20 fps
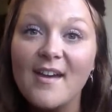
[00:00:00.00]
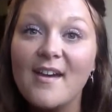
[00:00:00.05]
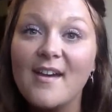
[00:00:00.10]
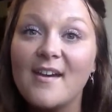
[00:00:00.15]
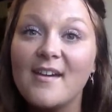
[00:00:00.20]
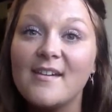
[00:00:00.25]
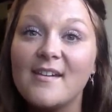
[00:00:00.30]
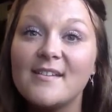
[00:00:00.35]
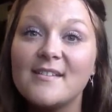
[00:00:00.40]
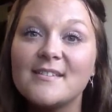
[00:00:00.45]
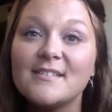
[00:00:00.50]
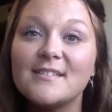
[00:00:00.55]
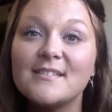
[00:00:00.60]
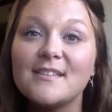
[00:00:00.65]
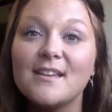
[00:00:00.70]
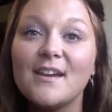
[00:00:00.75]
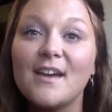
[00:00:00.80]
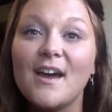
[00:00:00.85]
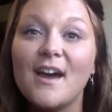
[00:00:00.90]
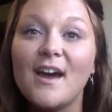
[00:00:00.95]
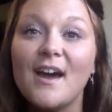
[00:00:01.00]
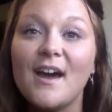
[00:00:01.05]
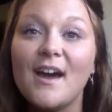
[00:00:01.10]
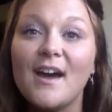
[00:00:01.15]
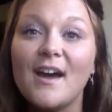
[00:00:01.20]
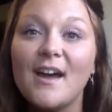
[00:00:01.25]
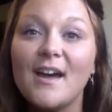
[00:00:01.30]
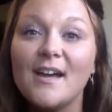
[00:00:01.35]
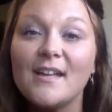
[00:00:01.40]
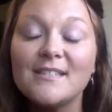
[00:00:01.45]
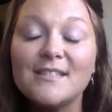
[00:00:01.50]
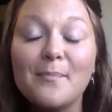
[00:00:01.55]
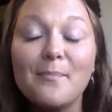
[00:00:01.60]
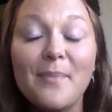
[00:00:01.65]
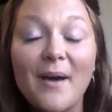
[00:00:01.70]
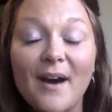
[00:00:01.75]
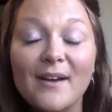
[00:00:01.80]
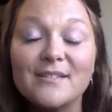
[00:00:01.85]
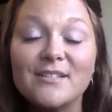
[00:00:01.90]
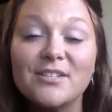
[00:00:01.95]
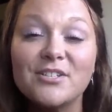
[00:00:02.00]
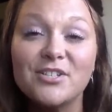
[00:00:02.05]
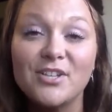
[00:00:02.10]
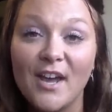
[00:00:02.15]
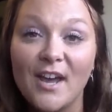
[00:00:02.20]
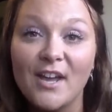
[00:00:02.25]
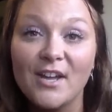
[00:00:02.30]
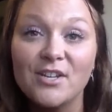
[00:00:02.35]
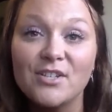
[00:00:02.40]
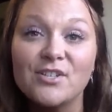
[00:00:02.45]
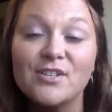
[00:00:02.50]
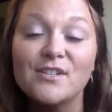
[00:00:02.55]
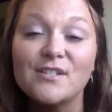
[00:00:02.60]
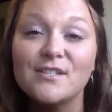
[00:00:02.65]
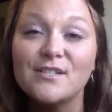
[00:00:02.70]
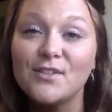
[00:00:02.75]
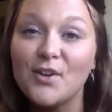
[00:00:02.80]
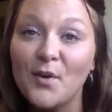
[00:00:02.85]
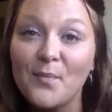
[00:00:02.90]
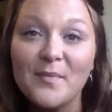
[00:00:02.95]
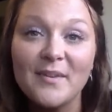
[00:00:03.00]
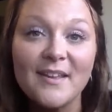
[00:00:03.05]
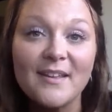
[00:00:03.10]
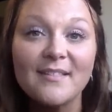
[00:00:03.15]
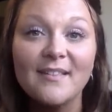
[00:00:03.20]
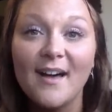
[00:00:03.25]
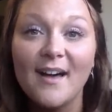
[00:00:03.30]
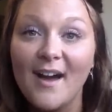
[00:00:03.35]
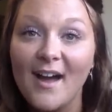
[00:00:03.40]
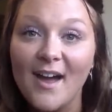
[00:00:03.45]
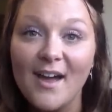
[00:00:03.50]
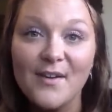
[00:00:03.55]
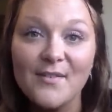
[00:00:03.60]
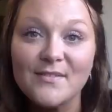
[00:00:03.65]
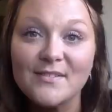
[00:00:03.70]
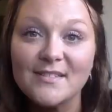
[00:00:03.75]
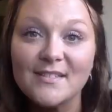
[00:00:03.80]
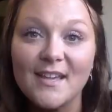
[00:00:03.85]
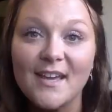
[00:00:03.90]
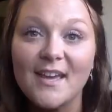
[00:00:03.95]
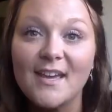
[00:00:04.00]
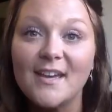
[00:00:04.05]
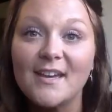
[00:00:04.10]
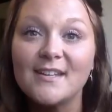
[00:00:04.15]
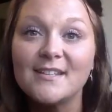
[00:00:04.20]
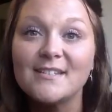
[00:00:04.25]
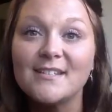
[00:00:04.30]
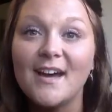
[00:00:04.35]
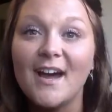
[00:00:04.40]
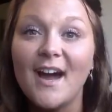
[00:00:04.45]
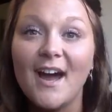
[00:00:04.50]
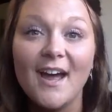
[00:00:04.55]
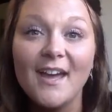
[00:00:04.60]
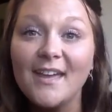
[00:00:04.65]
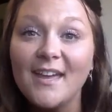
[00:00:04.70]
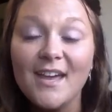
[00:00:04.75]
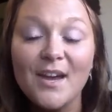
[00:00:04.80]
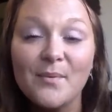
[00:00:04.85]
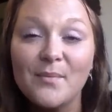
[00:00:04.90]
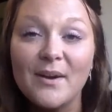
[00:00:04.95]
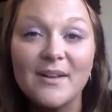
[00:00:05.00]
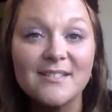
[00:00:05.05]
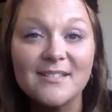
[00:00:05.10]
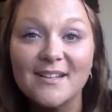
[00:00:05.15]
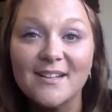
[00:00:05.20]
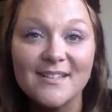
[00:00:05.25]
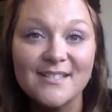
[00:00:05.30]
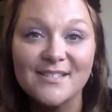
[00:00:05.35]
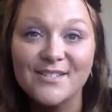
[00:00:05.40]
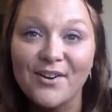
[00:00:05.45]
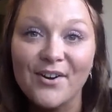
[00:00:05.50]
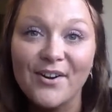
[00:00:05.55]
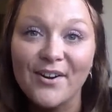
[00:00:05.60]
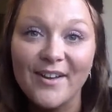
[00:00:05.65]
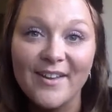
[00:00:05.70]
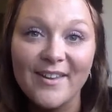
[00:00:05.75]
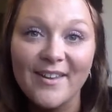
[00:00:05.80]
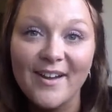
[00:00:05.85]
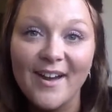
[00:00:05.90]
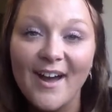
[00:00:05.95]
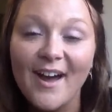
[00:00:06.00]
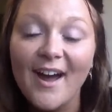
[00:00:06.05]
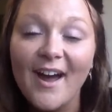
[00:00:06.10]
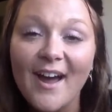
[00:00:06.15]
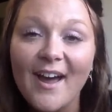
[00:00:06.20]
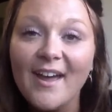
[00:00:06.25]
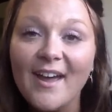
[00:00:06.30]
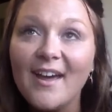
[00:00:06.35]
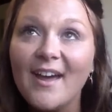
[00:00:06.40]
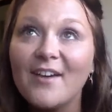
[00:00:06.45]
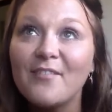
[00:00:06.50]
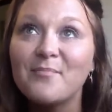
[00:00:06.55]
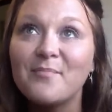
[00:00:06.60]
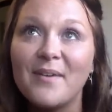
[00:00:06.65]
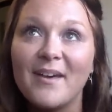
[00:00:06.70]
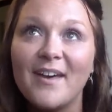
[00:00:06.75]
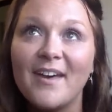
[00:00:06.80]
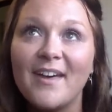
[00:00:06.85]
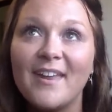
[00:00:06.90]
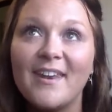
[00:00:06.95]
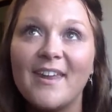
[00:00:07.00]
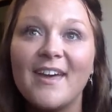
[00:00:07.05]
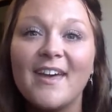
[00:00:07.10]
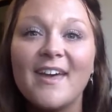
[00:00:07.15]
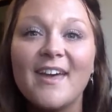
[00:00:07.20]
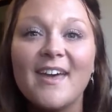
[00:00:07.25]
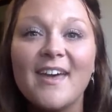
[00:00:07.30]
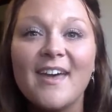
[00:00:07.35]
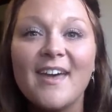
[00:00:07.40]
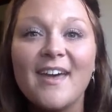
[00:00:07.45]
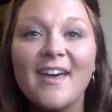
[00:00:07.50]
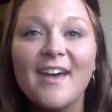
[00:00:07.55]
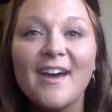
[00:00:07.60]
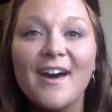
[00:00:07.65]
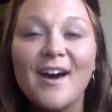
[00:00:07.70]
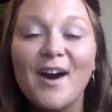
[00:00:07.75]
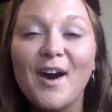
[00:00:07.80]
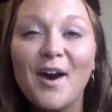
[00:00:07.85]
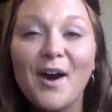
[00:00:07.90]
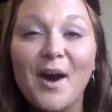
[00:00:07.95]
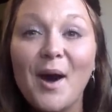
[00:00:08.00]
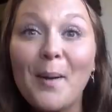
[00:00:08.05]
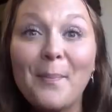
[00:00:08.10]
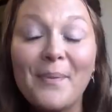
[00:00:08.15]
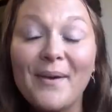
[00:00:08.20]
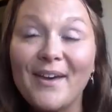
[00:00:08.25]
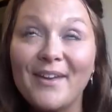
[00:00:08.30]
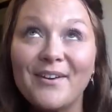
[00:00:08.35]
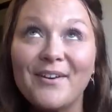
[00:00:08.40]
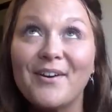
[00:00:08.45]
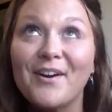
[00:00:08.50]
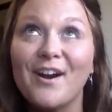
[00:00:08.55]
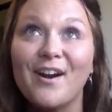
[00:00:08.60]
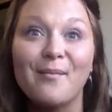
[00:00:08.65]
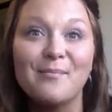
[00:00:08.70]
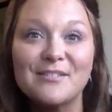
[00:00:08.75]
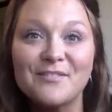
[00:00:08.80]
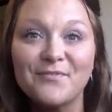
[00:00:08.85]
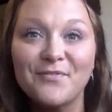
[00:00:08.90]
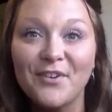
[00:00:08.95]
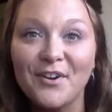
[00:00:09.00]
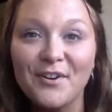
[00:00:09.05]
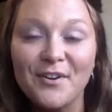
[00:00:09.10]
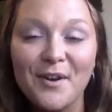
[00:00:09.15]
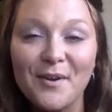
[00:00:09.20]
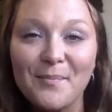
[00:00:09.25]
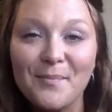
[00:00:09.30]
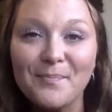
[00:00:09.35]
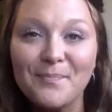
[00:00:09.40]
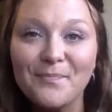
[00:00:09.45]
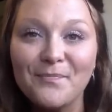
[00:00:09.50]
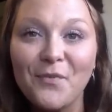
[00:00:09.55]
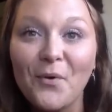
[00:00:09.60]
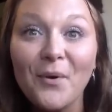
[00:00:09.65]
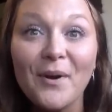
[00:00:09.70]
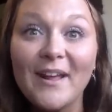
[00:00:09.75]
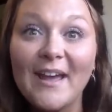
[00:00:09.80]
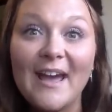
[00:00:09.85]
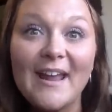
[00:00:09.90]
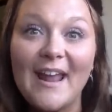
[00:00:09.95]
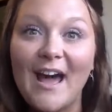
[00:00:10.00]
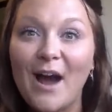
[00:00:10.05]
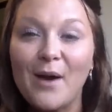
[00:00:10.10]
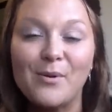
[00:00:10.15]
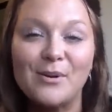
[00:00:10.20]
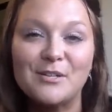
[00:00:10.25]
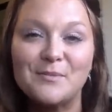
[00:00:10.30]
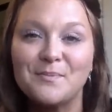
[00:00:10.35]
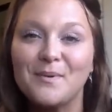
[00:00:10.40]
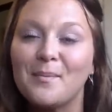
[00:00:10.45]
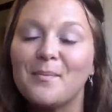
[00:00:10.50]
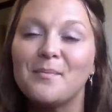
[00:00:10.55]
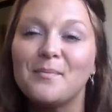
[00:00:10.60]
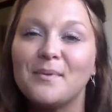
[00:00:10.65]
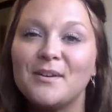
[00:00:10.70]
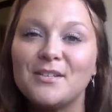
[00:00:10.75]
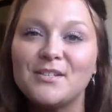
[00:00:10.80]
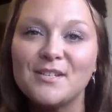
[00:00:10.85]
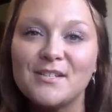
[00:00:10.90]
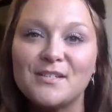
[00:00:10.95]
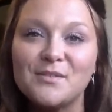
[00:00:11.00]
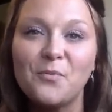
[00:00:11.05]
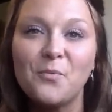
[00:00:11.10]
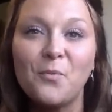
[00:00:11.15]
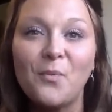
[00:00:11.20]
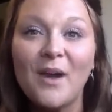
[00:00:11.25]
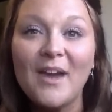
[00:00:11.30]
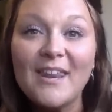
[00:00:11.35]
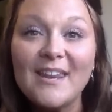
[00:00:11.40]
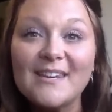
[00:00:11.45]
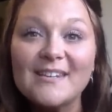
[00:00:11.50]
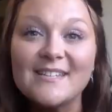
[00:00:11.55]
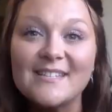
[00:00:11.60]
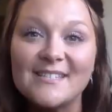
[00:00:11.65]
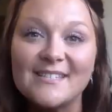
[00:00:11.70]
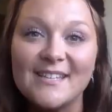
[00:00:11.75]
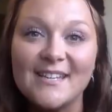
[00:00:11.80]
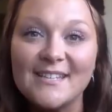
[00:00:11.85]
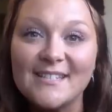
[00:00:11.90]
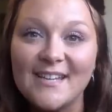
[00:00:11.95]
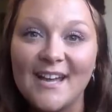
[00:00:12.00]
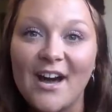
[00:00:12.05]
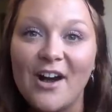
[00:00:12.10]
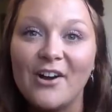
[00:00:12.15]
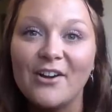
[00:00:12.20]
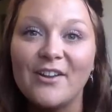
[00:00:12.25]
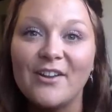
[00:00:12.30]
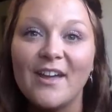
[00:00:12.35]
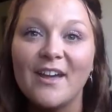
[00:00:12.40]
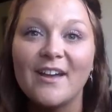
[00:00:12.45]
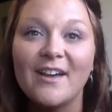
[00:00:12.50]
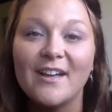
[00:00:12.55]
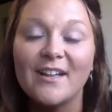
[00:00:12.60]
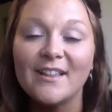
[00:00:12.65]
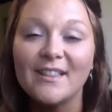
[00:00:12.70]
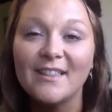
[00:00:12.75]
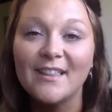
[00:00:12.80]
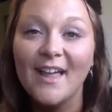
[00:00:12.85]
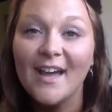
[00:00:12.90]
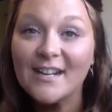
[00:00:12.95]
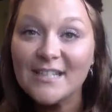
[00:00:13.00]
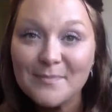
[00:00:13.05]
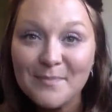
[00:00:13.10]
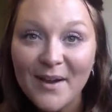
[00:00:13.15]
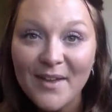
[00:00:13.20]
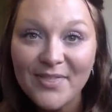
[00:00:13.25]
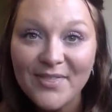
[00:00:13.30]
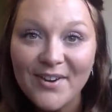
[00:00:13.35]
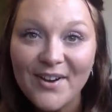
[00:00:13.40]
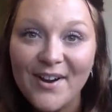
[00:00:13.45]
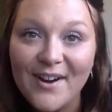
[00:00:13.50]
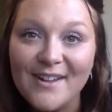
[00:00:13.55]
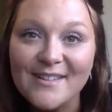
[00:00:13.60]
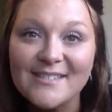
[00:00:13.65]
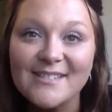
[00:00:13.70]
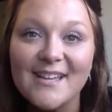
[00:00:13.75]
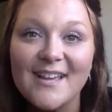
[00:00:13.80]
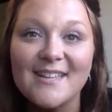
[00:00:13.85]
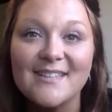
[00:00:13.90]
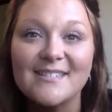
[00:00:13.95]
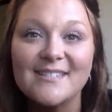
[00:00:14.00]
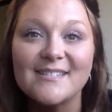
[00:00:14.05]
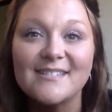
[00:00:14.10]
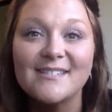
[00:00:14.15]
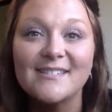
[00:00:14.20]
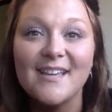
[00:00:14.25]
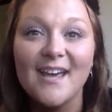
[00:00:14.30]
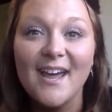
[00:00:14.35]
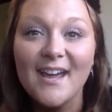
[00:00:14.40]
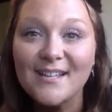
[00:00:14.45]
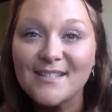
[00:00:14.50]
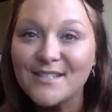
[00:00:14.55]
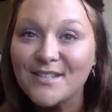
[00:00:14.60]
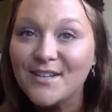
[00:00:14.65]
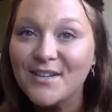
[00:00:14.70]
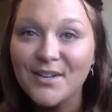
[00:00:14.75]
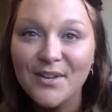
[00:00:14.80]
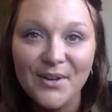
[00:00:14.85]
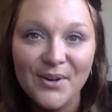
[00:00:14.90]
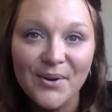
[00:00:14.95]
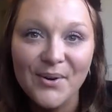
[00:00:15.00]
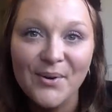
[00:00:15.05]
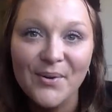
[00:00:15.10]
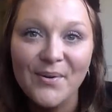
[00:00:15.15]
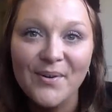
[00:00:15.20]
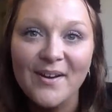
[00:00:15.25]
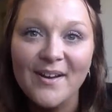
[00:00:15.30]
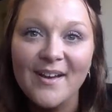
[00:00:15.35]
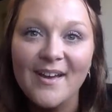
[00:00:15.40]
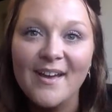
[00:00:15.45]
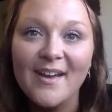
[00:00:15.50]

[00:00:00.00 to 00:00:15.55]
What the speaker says: it's about to change so many lives, and I can't wait to get started. I have been up in arms for 48 hours probably, just waiting to sit down and collect my thoughts and say to you